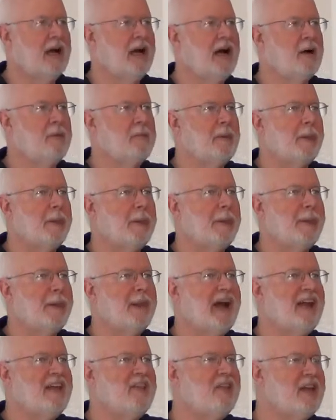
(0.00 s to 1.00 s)
Um,
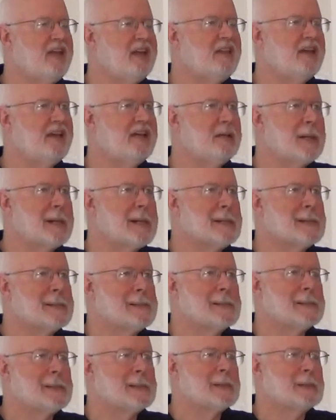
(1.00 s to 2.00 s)
I think that
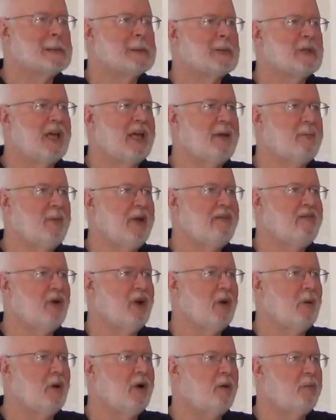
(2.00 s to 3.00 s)
it may
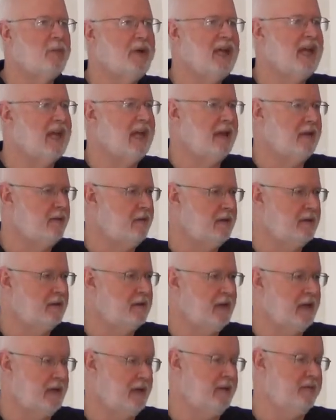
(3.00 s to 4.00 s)
very well be,
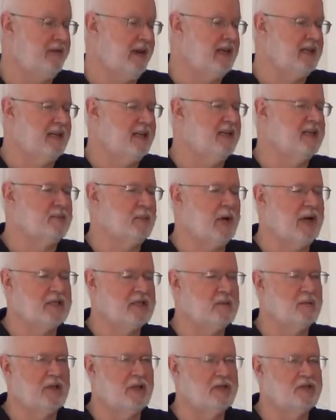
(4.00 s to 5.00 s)
uh, in fact, it is
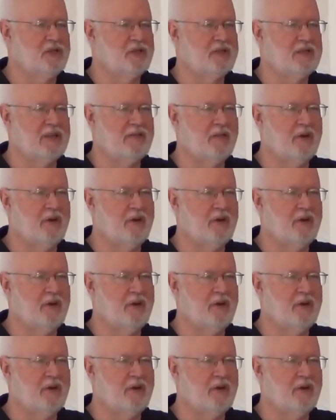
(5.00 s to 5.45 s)
possible, I shouldn't